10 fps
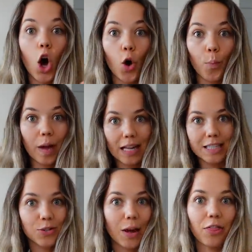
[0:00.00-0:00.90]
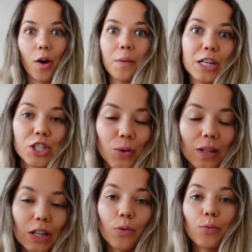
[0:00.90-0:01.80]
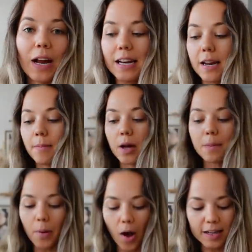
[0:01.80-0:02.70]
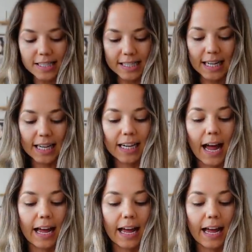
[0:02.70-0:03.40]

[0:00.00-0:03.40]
open, so I thought we could do a little random unboxing.